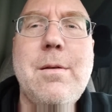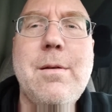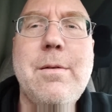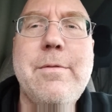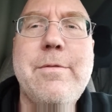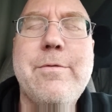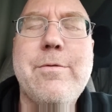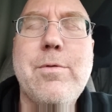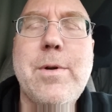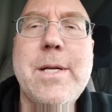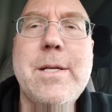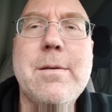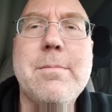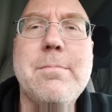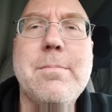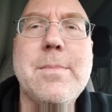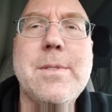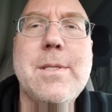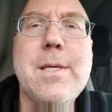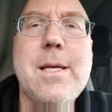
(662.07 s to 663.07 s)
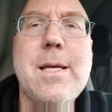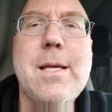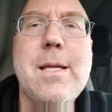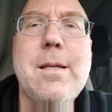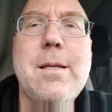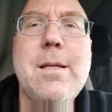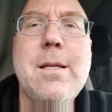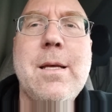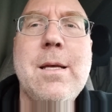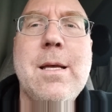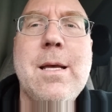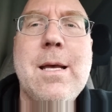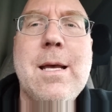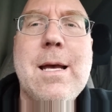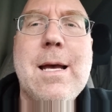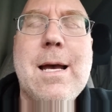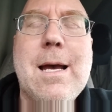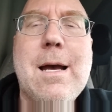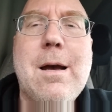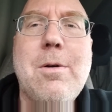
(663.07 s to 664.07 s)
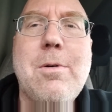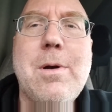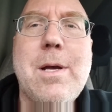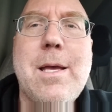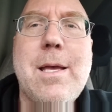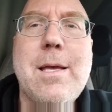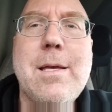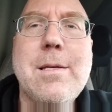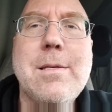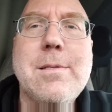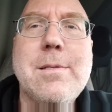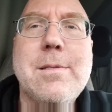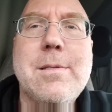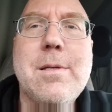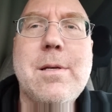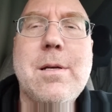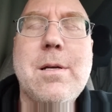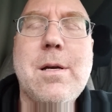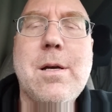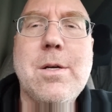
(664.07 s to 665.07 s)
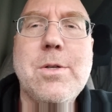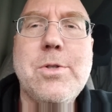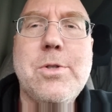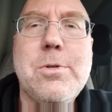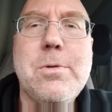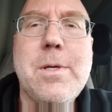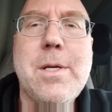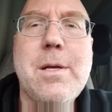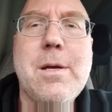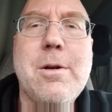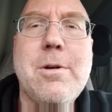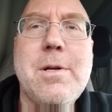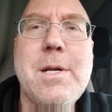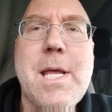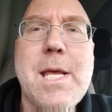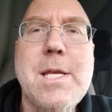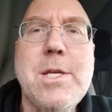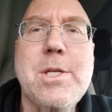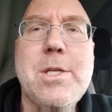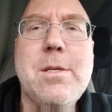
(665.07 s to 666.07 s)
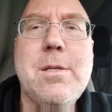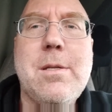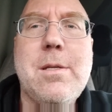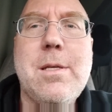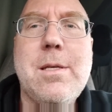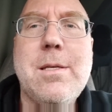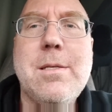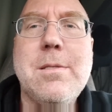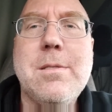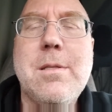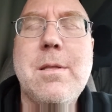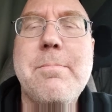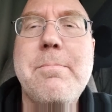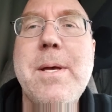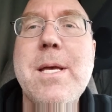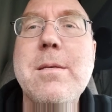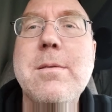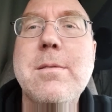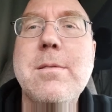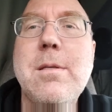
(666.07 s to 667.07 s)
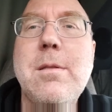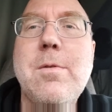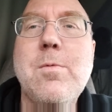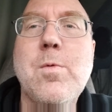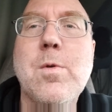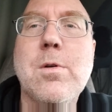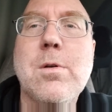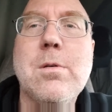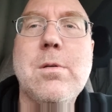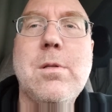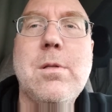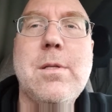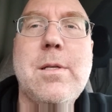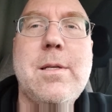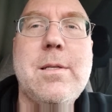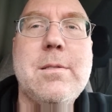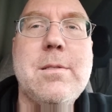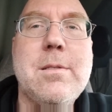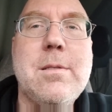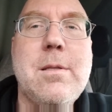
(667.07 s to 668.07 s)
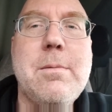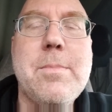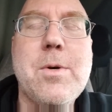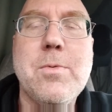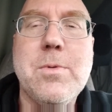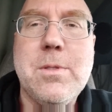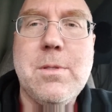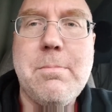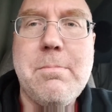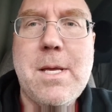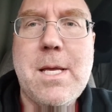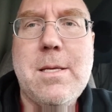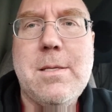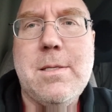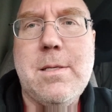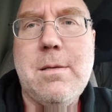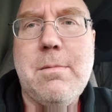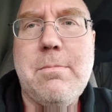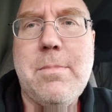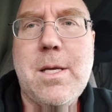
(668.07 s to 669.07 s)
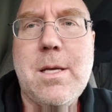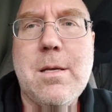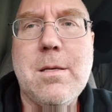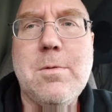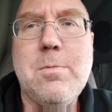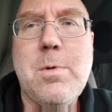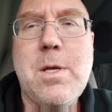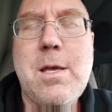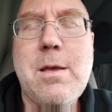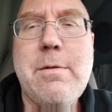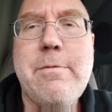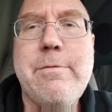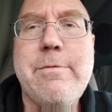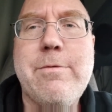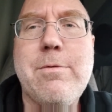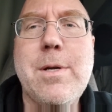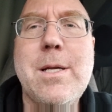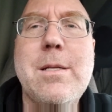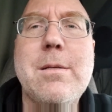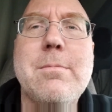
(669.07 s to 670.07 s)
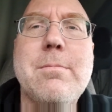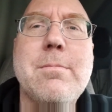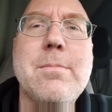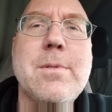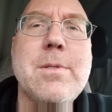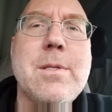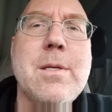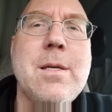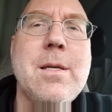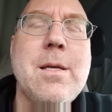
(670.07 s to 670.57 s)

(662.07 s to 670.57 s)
freedoms and how as a country our nation is the best in the world and it's the most amazing because we have freedoms.